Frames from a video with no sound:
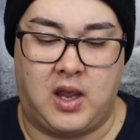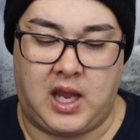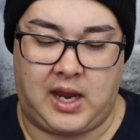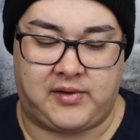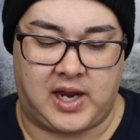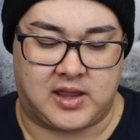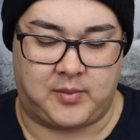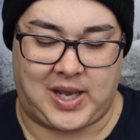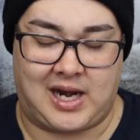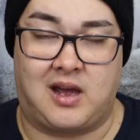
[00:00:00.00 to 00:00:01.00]
Every other
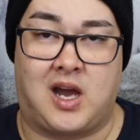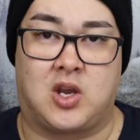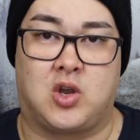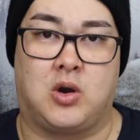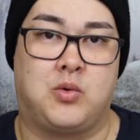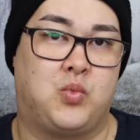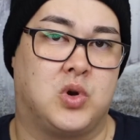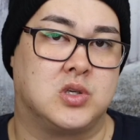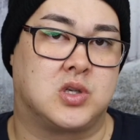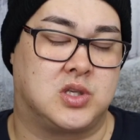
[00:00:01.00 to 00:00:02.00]
palette I got
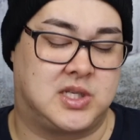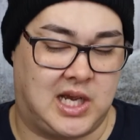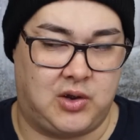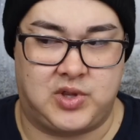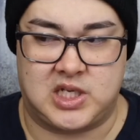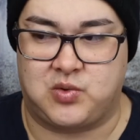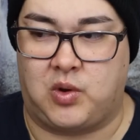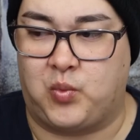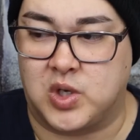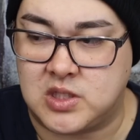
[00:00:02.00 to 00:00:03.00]
was on sale. This one
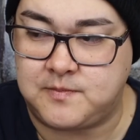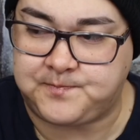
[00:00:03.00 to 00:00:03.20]
wasn't